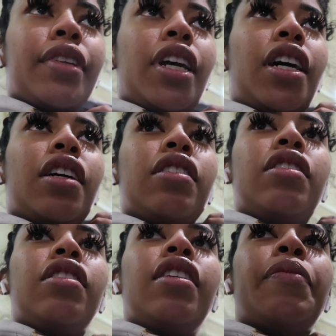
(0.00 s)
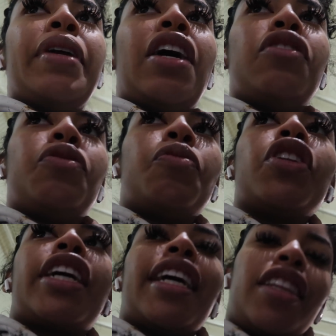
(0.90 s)
Yeah. But now
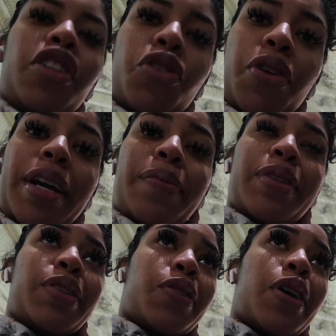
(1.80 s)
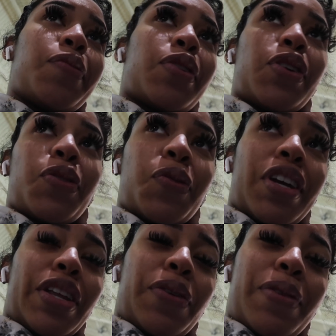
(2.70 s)
we're looking at these crepes. These crepes look
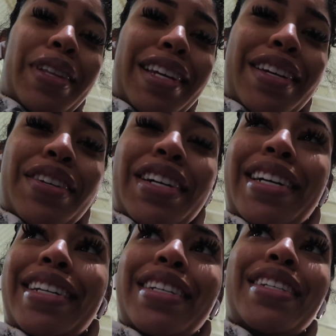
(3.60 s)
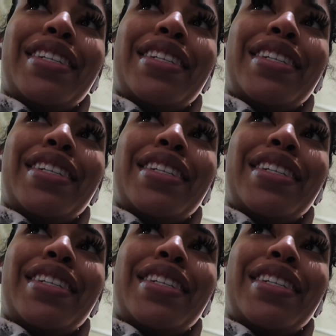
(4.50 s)
really, really good.